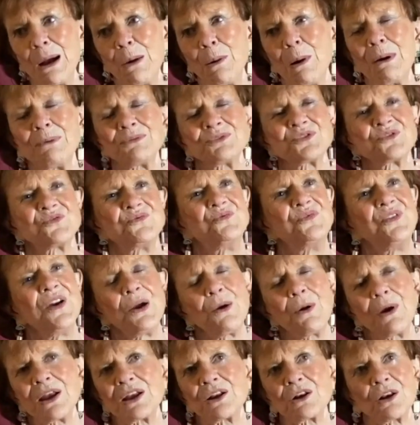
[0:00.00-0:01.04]
I was
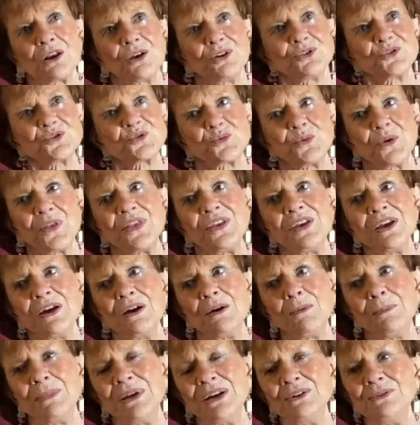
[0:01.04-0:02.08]
very close with
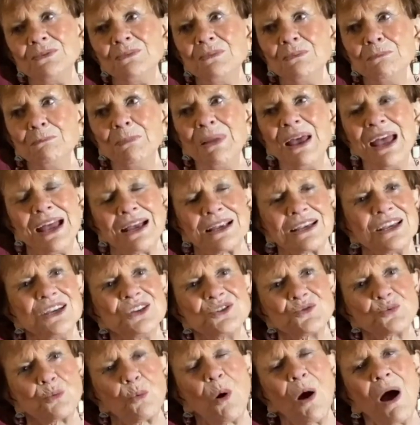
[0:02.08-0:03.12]
him and Beck,
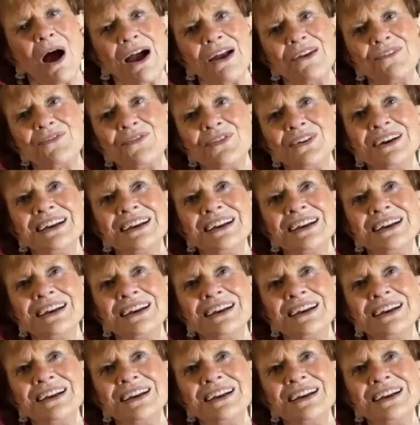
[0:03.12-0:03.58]
his wife,